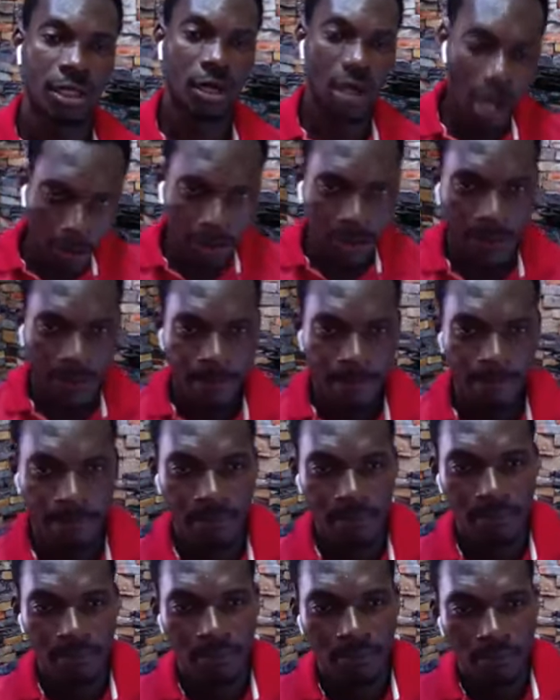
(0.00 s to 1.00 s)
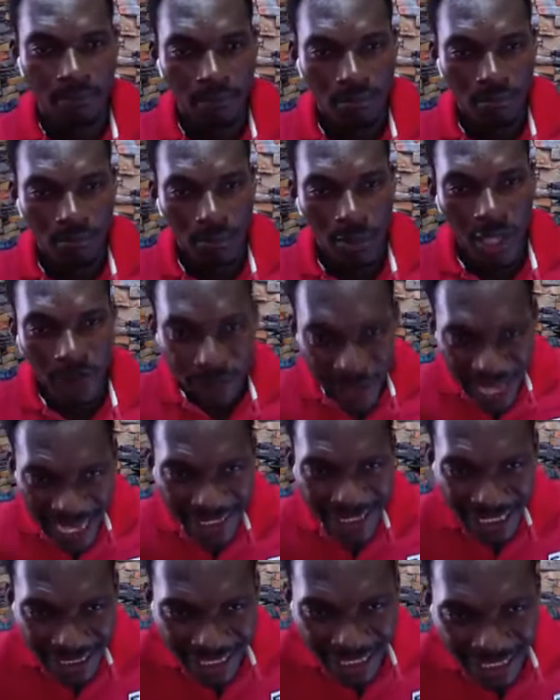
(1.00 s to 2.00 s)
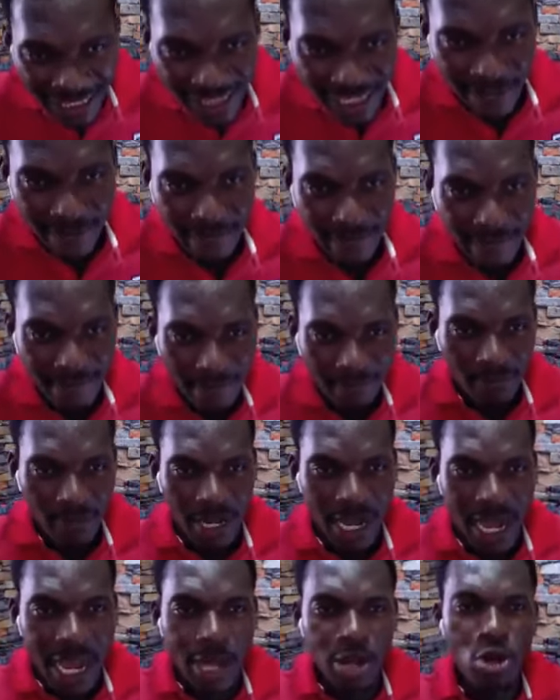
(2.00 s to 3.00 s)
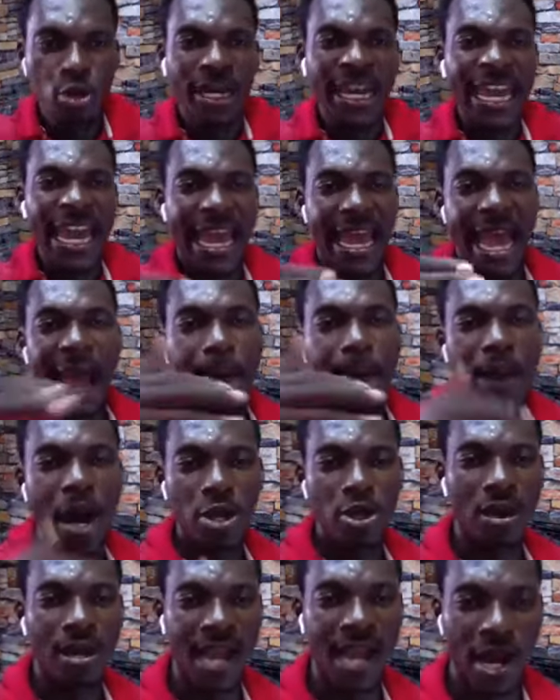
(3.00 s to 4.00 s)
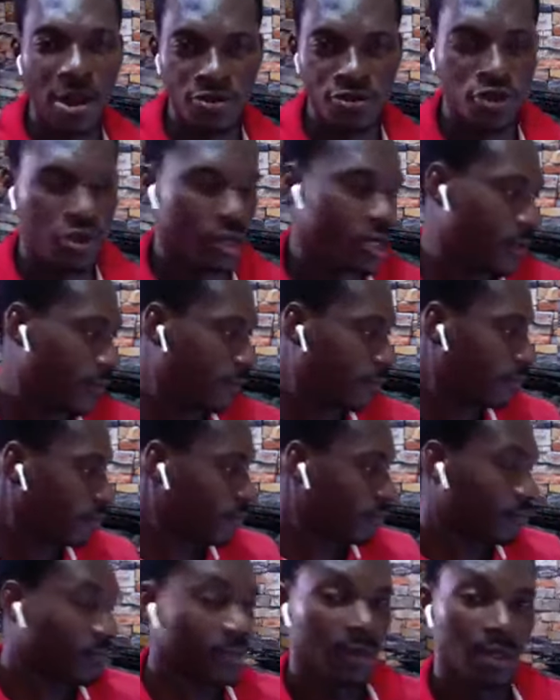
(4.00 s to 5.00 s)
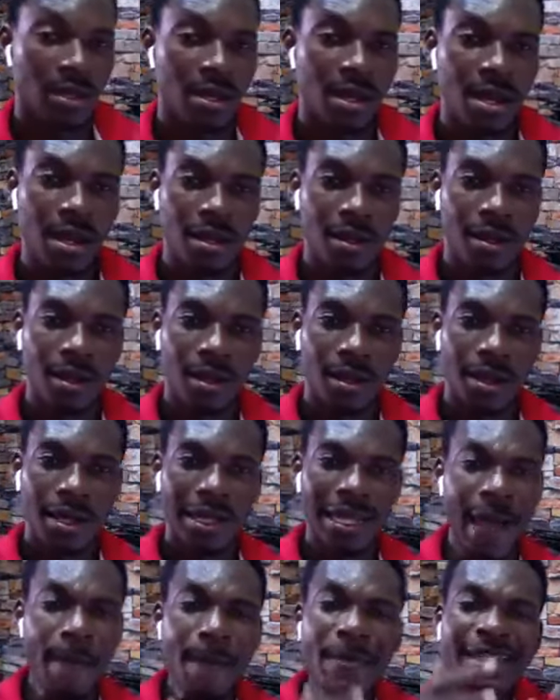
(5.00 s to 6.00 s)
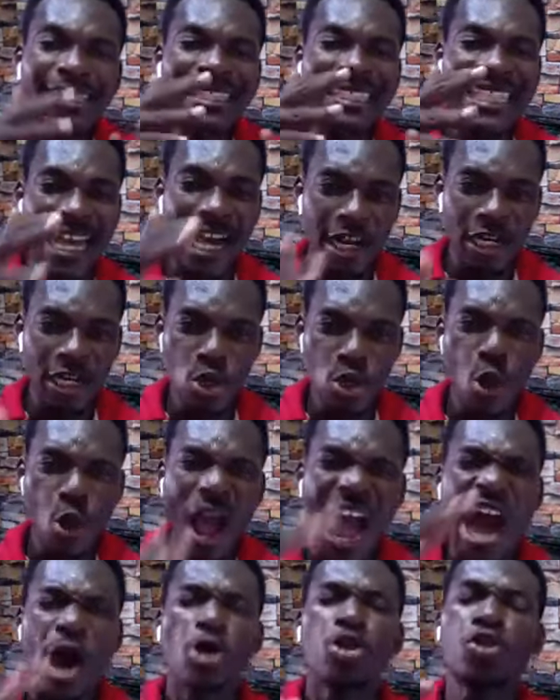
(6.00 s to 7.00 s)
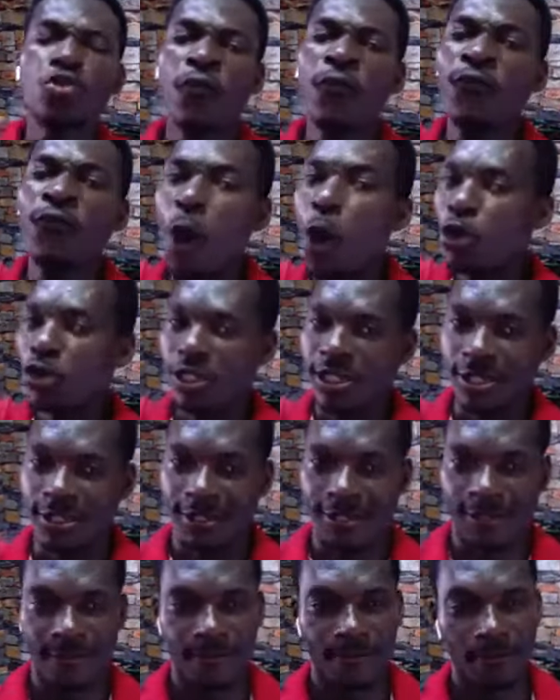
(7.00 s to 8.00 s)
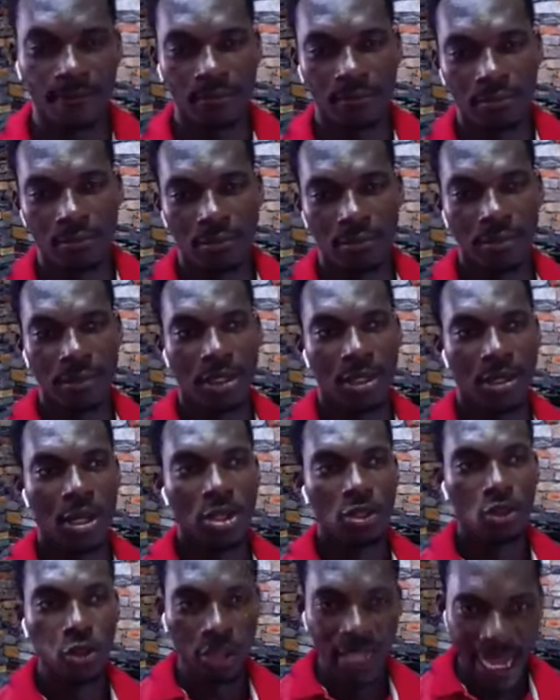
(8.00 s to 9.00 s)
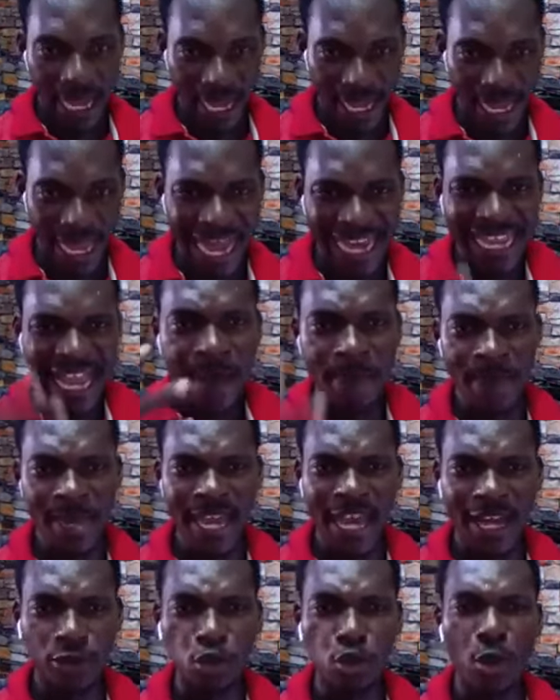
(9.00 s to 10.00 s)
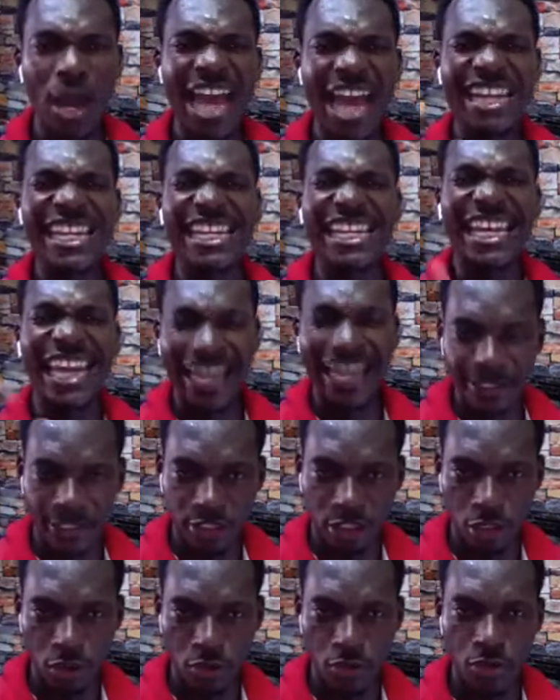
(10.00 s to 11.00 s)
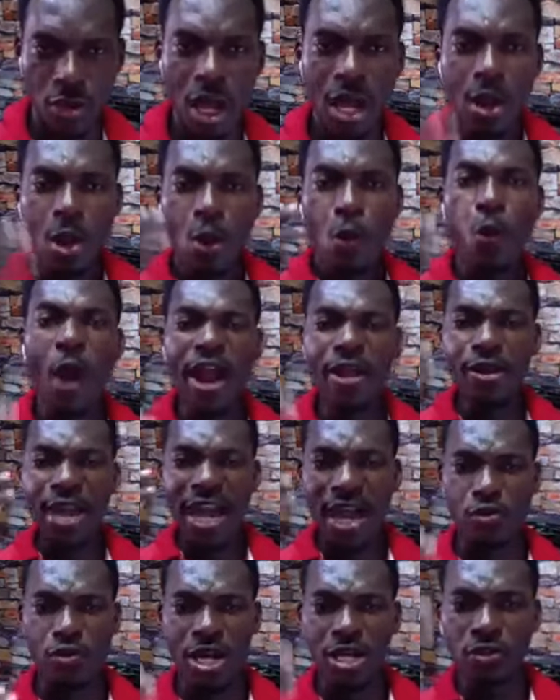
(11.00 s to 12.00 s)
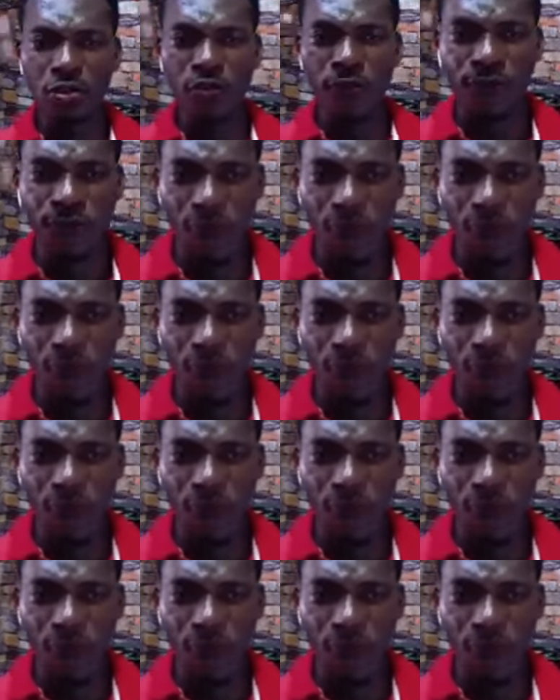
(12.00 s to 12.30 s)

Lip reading: Look, if you're a citizen and you care about your country, let me tell you how to vote. Today, I am here to educate you when you are going to